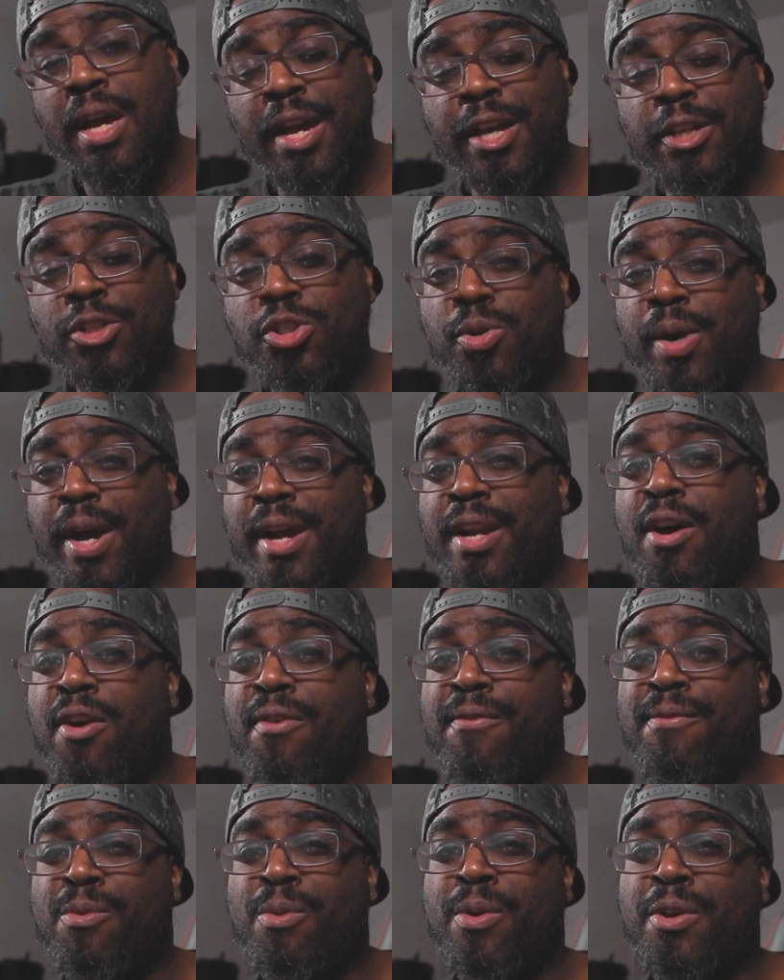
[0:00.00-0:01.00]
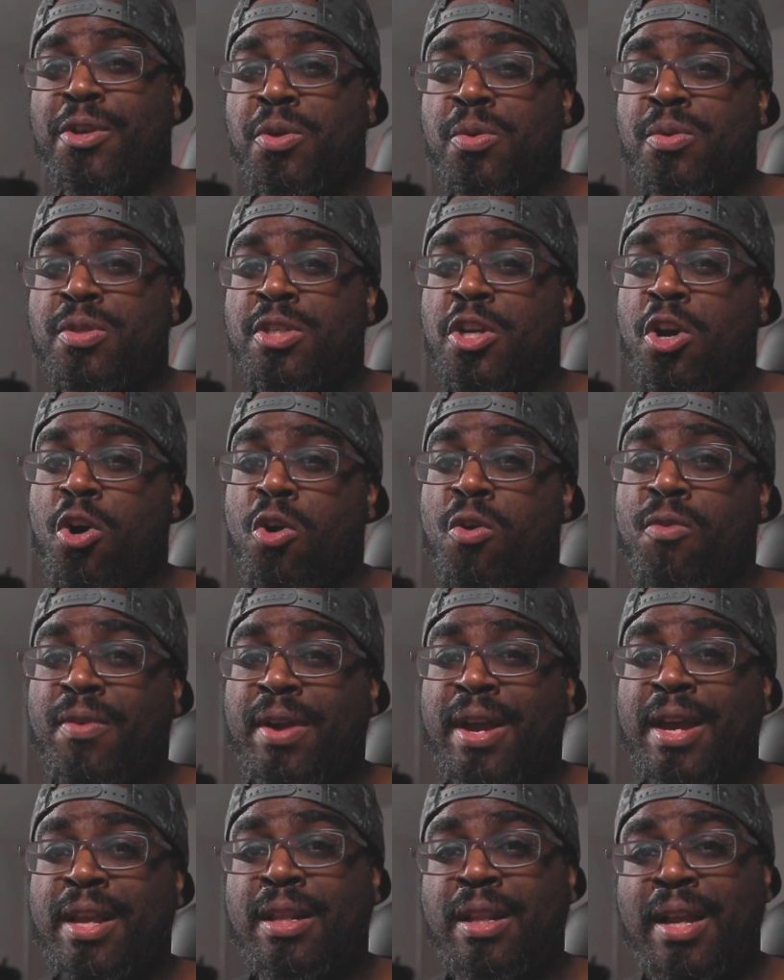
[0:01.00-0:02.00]
and try to avoid using
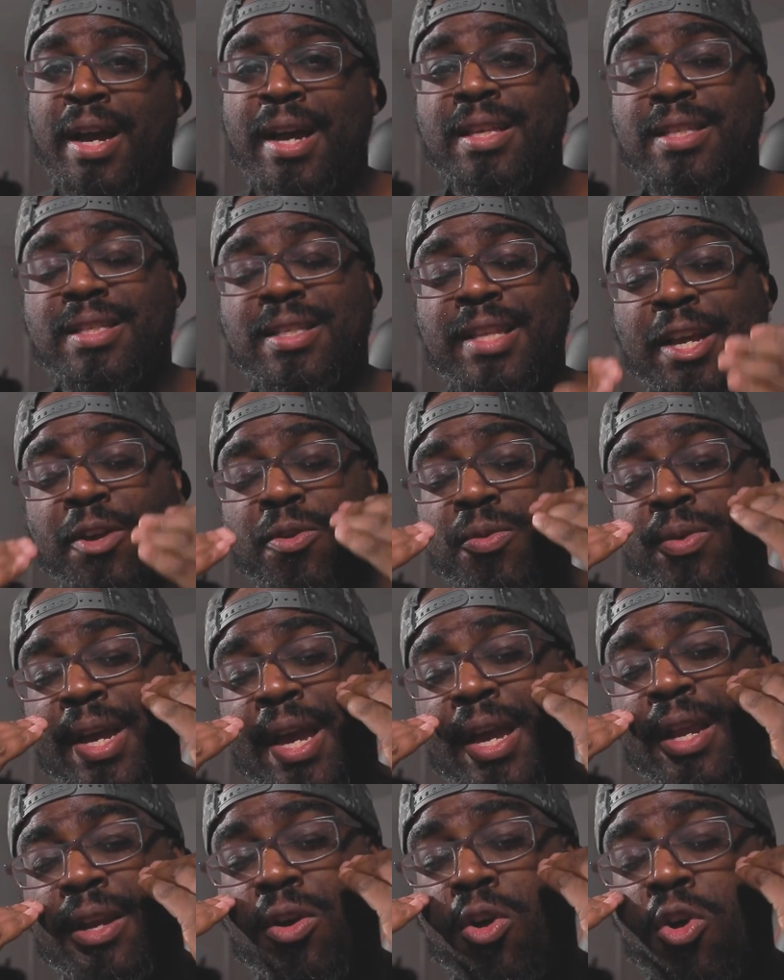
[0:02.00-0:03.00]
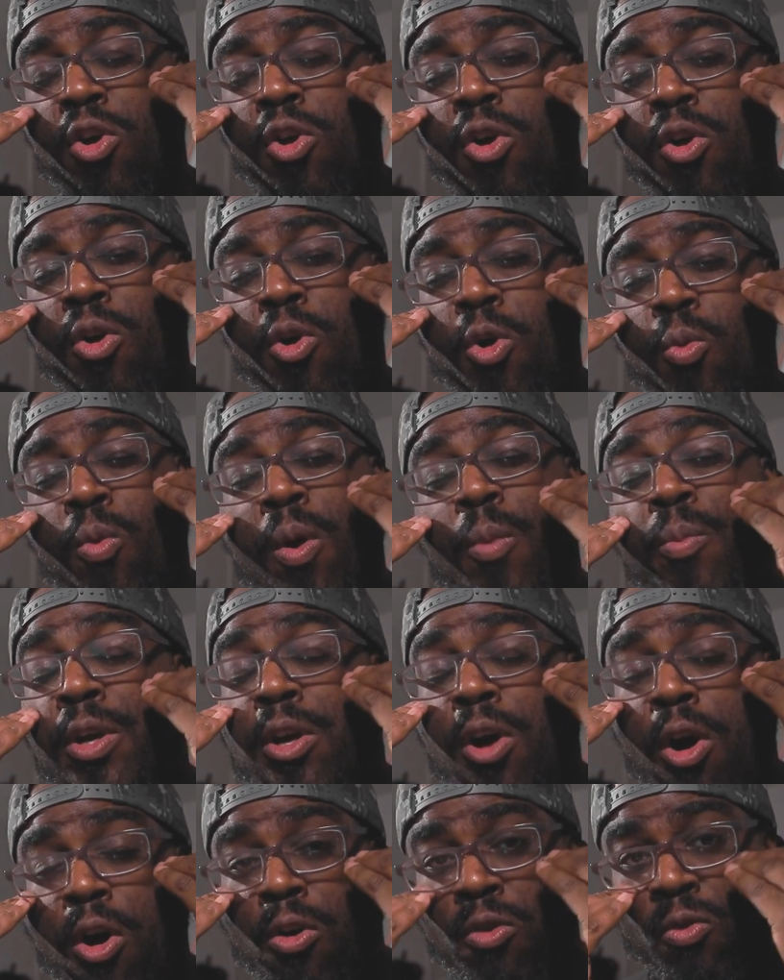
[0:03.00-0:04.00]
overhead lights. They create what we
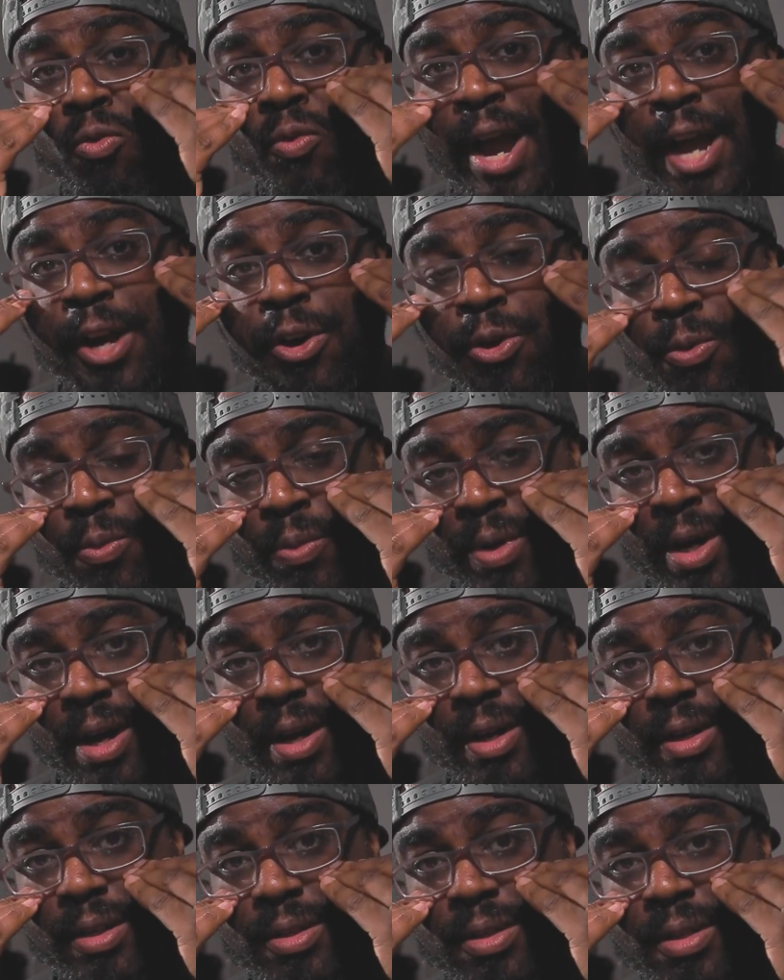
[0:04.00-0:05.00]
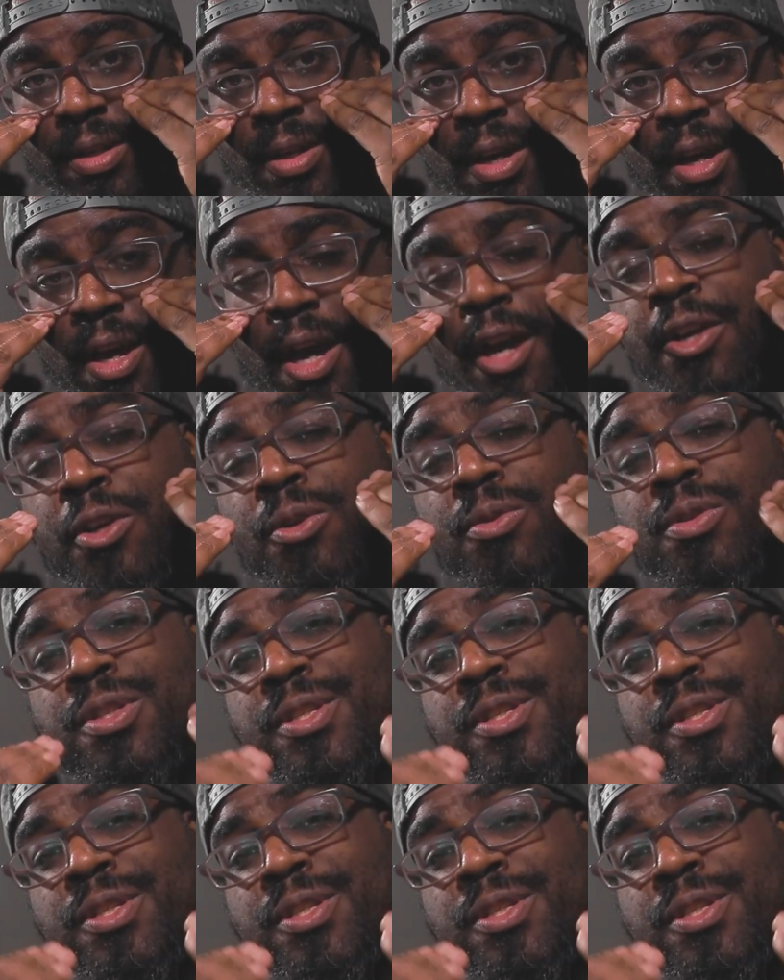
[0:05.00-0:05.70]
call raccoon eyes. And you'll